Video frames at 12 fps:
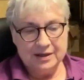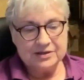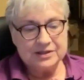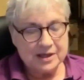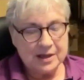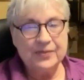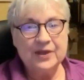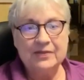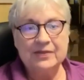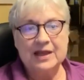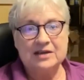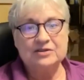
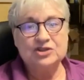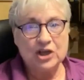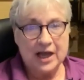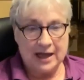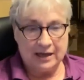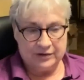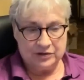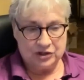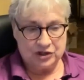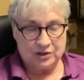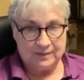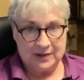something that
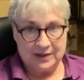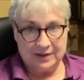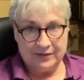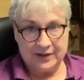challenged me,